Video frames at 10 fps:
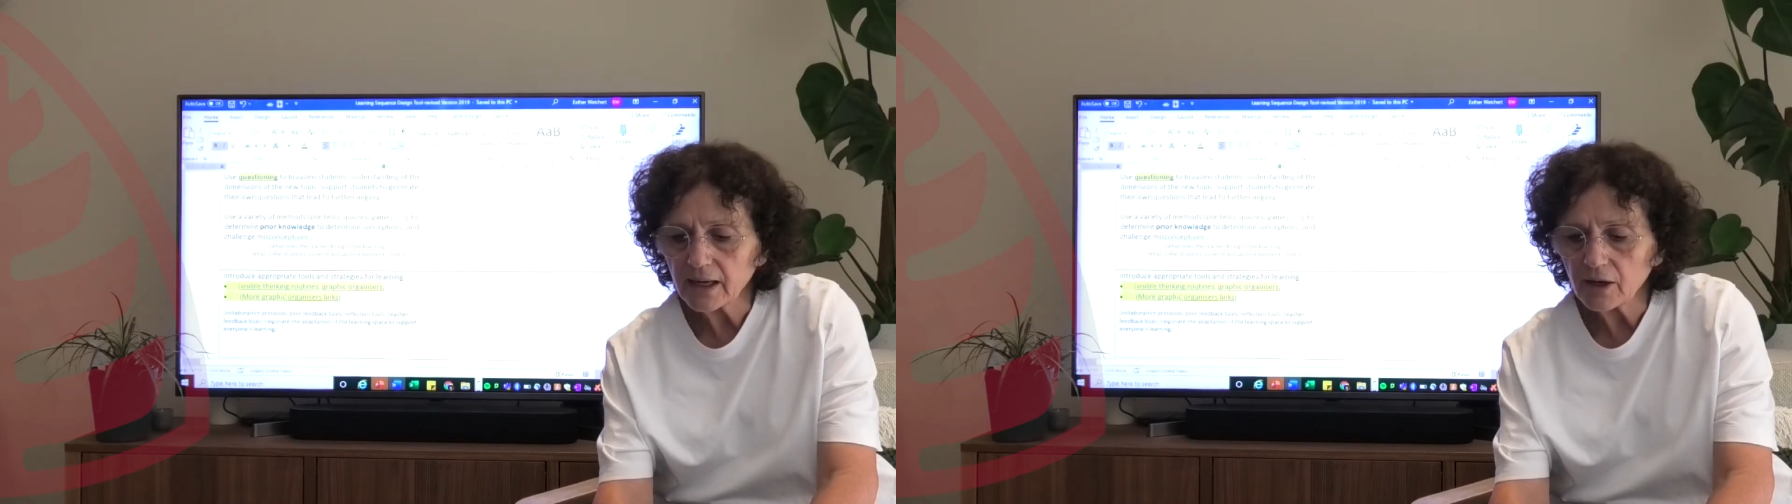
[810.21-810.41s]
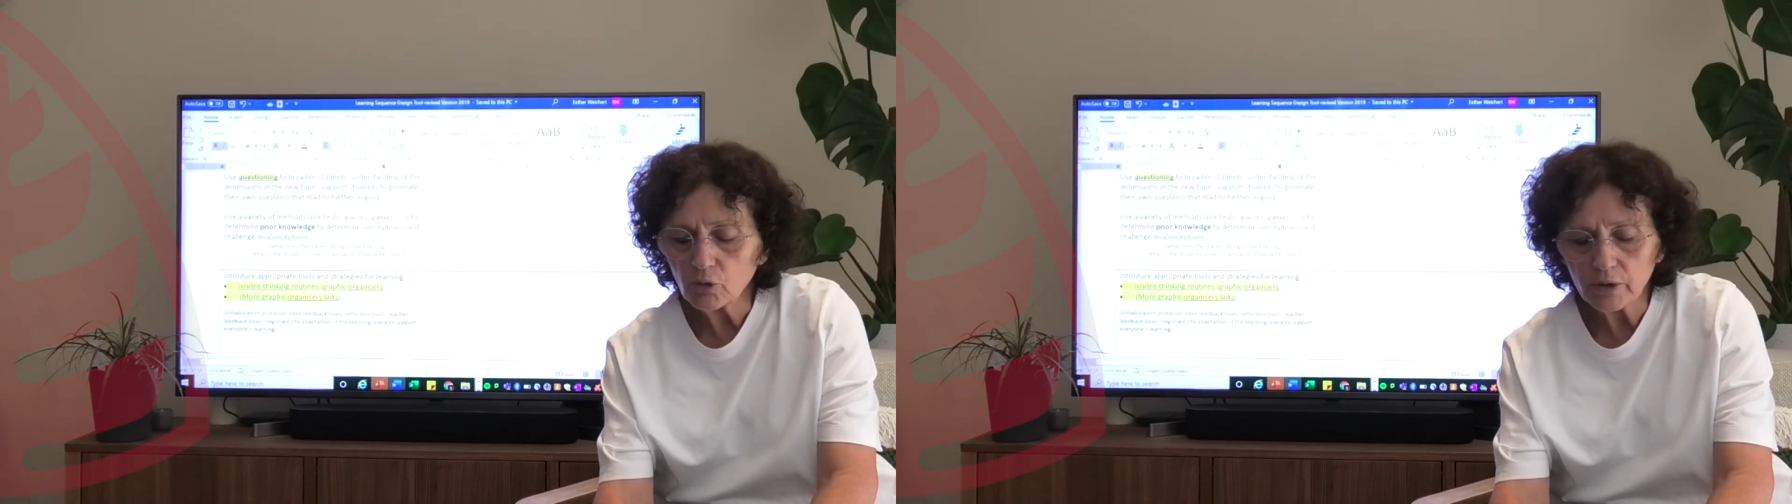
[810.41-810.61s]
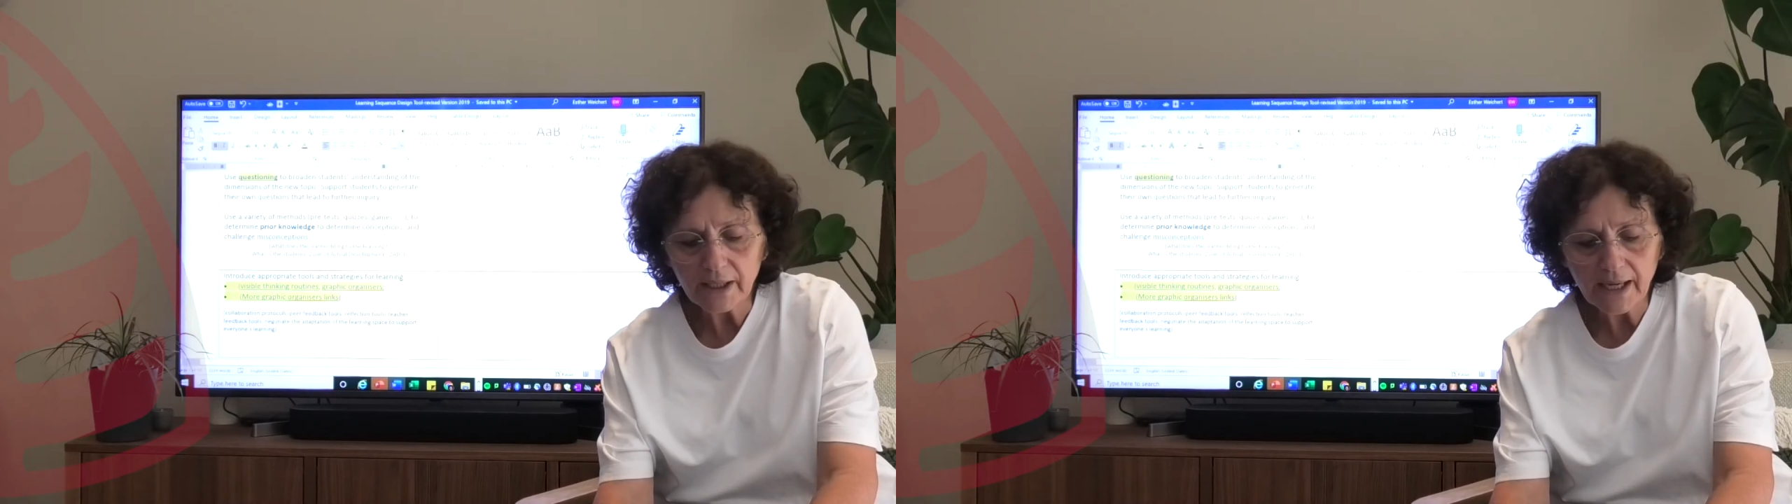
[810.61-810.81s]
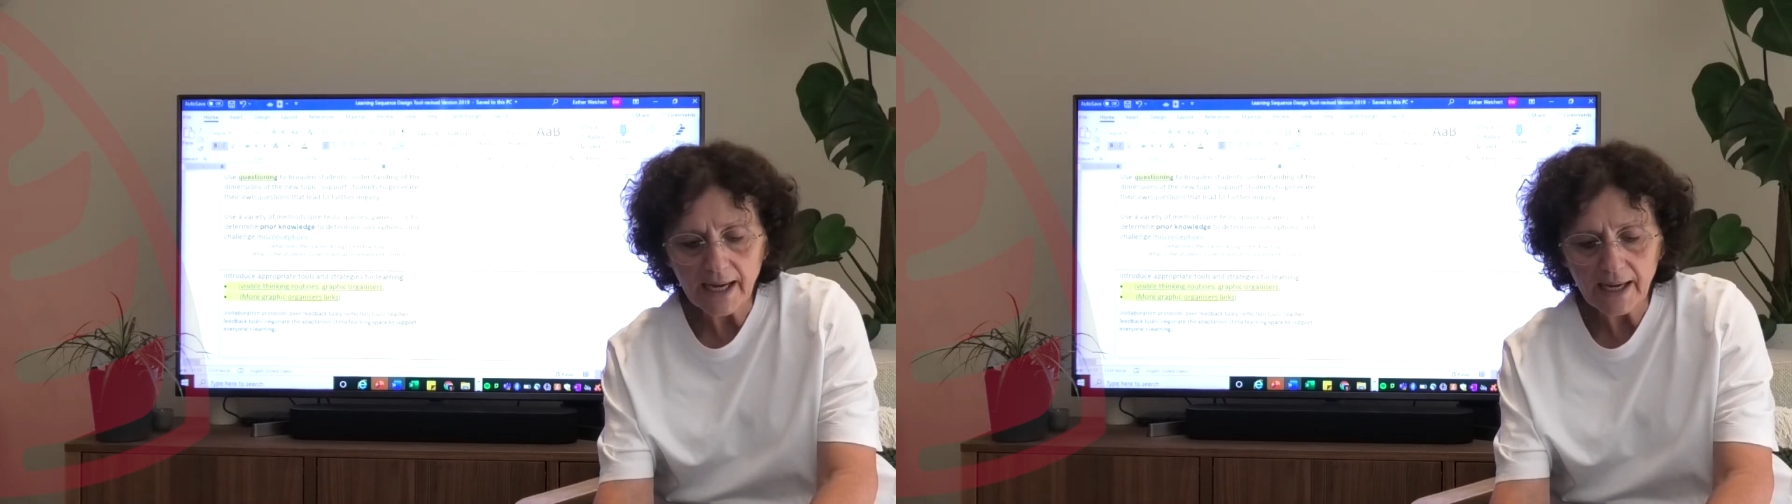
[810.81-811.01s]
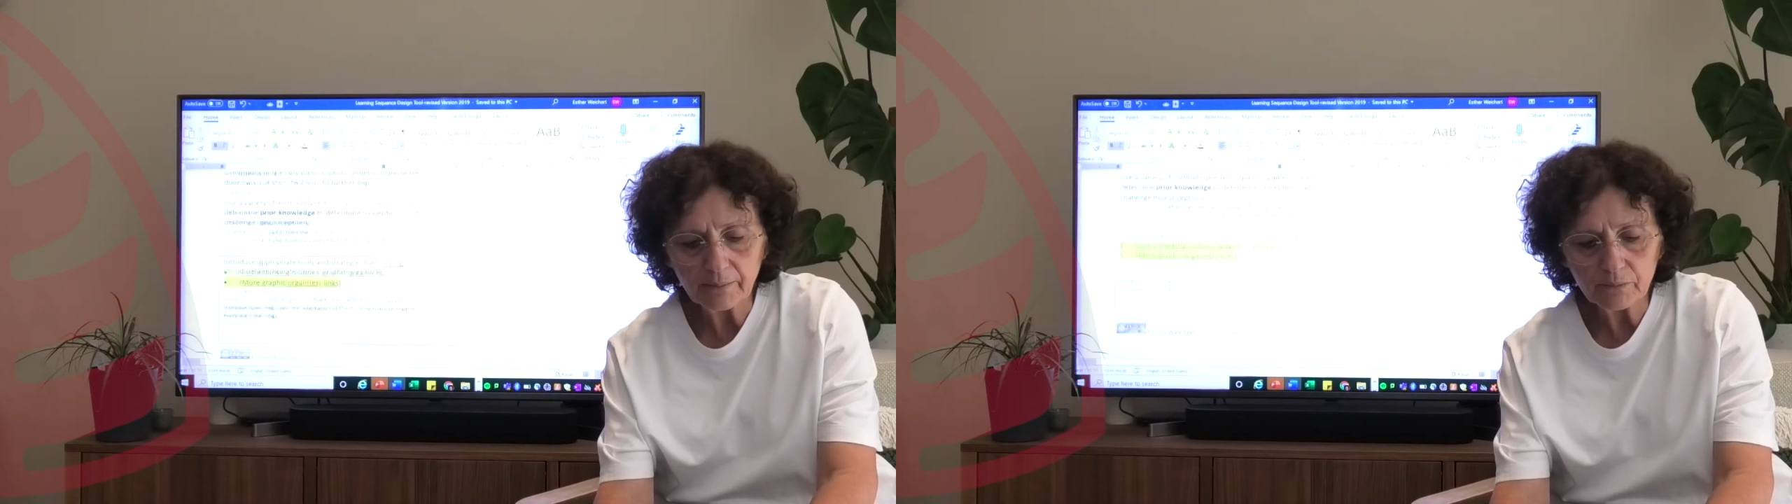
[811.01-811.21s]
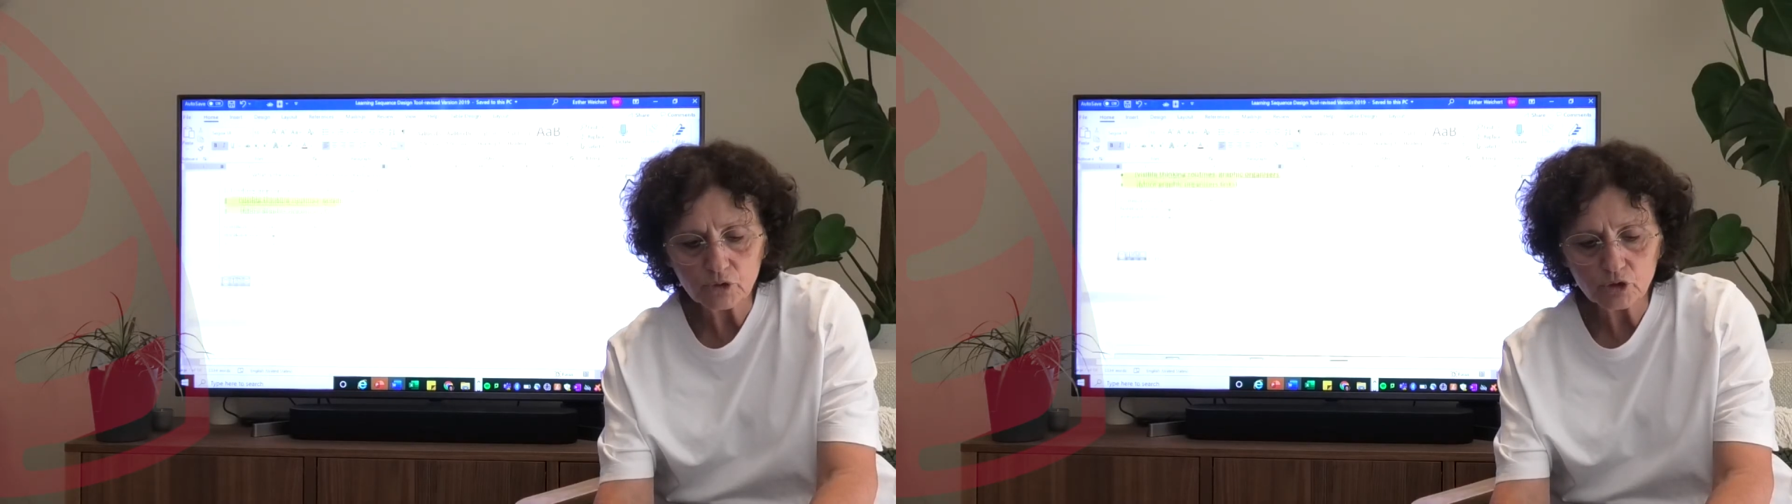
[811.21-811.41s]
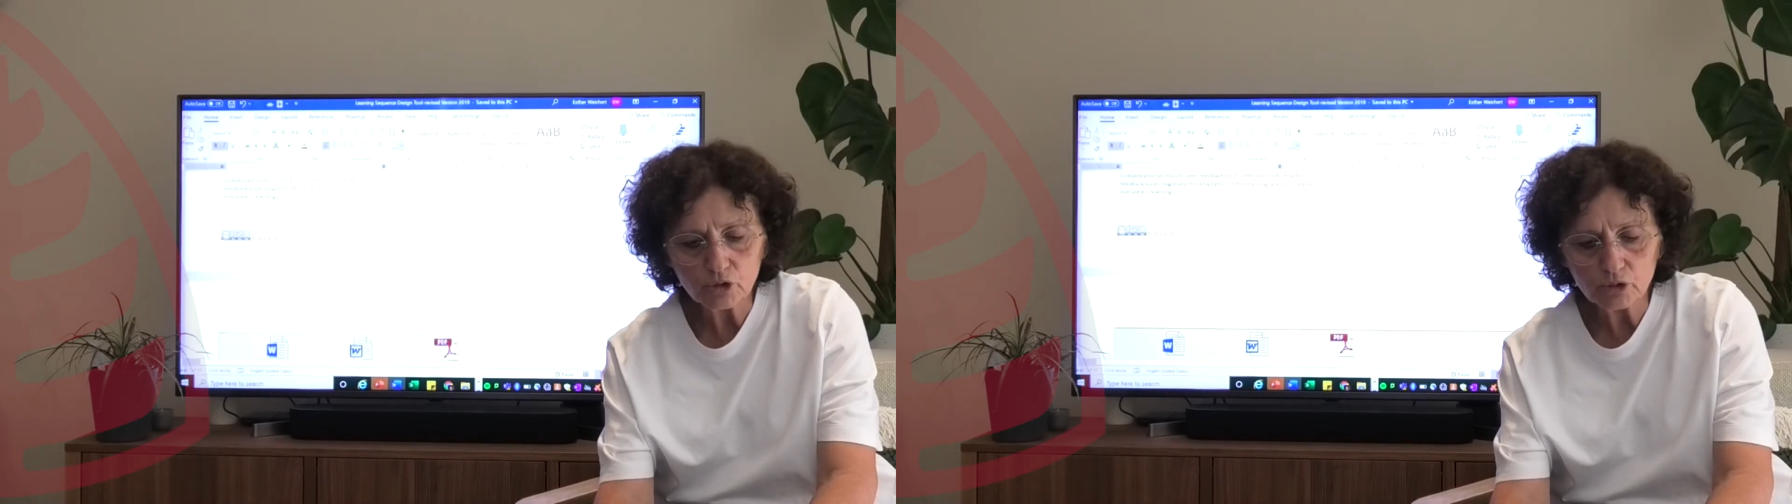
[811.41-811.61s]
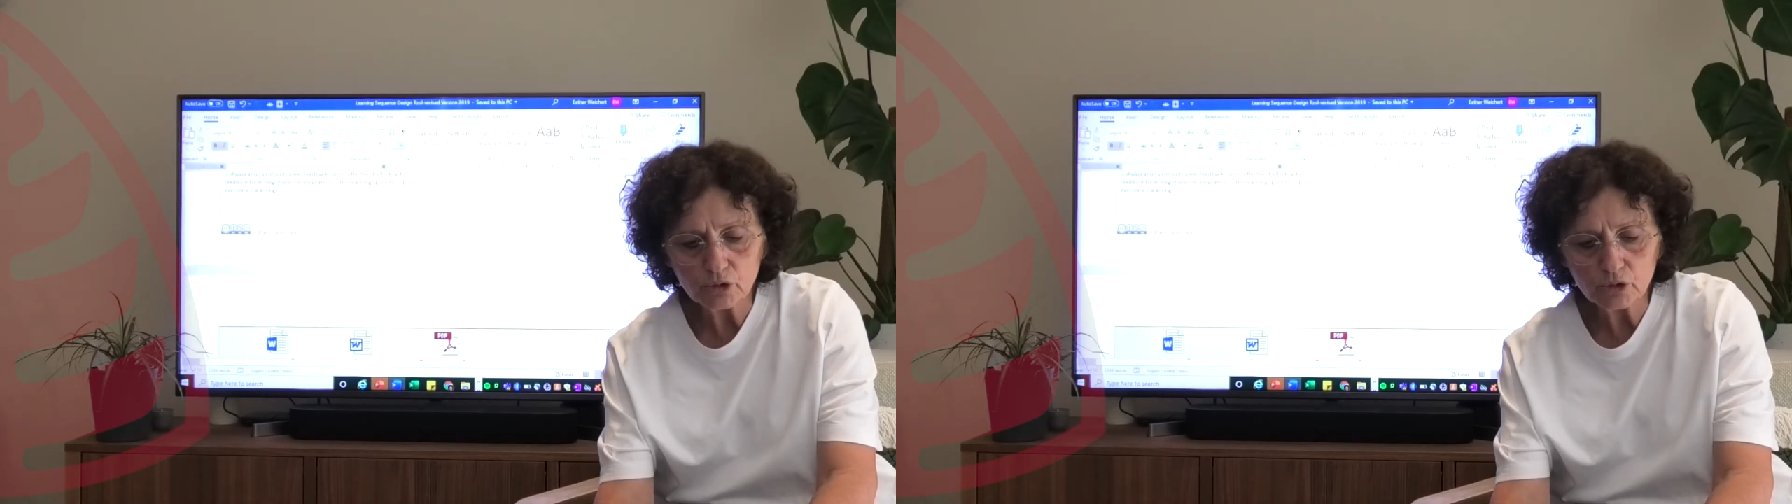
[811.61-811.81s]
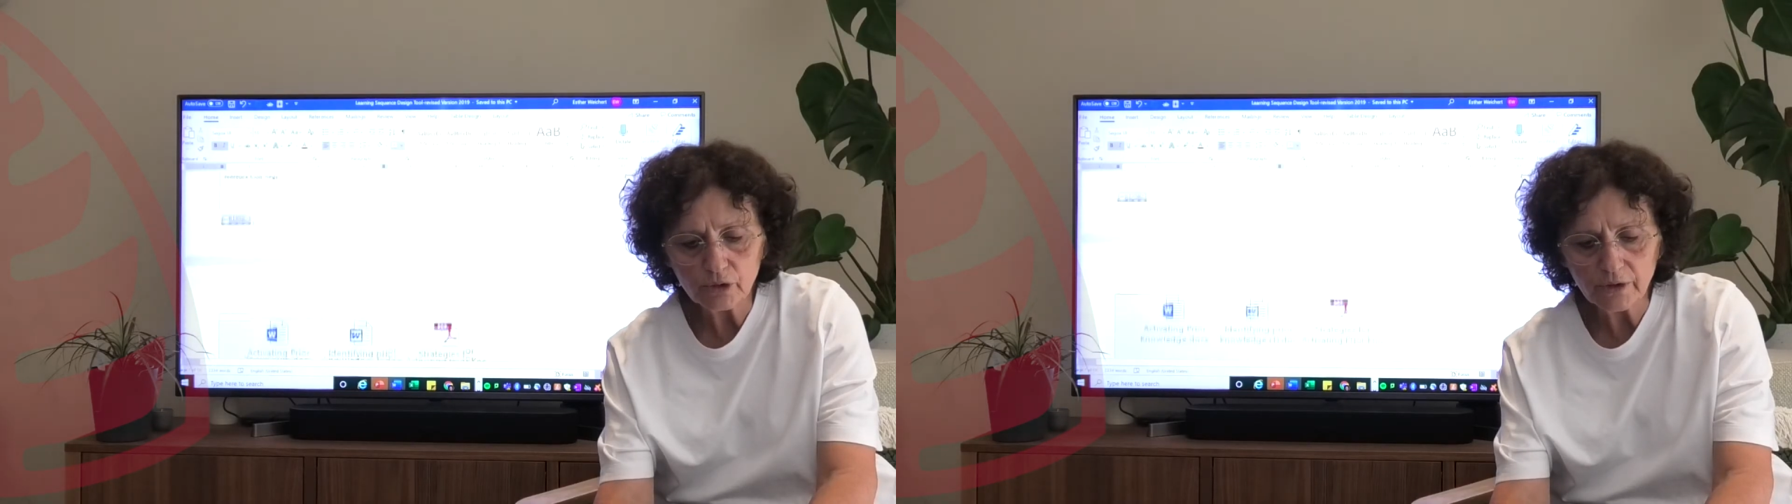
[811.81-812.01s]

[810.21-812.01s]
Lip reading: we come to